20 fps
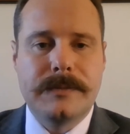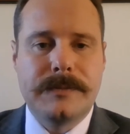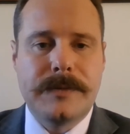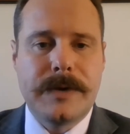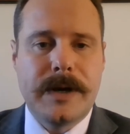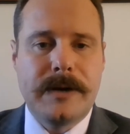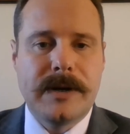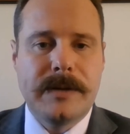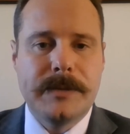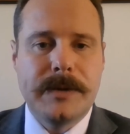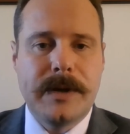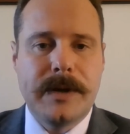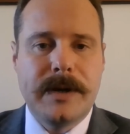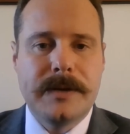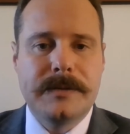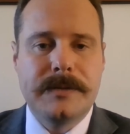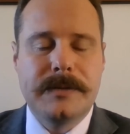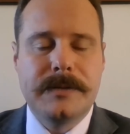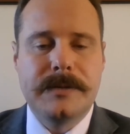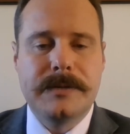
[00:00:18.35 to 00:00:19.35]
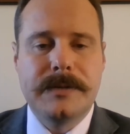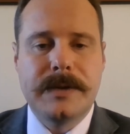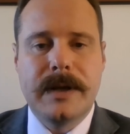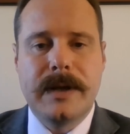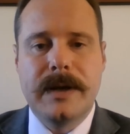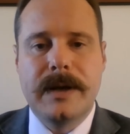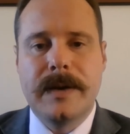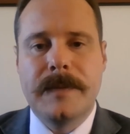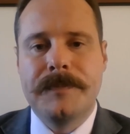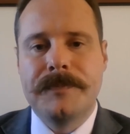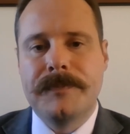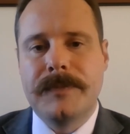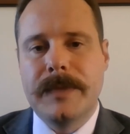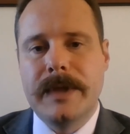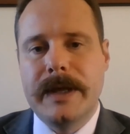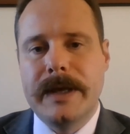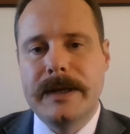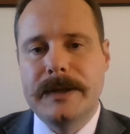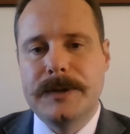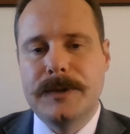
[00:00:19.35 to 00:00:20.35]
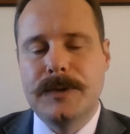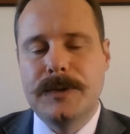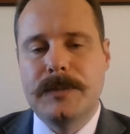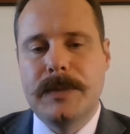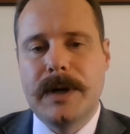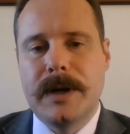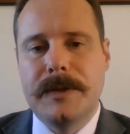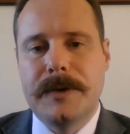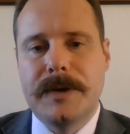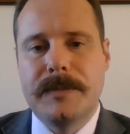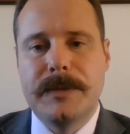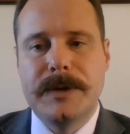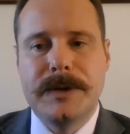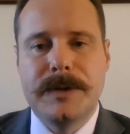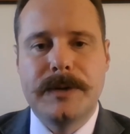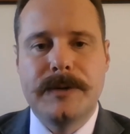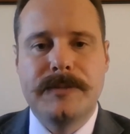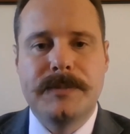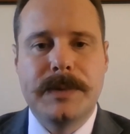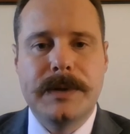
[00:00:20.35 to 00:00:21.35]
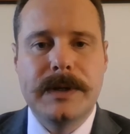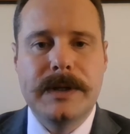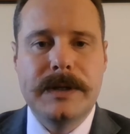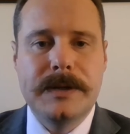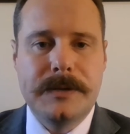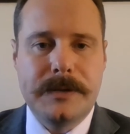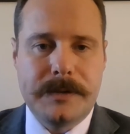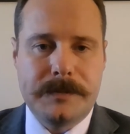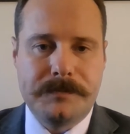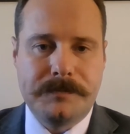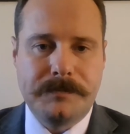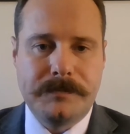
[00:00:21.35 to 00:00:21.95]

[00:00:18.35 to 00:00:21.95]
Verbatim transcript: firearms licenses are issued by the Commissioner of Police.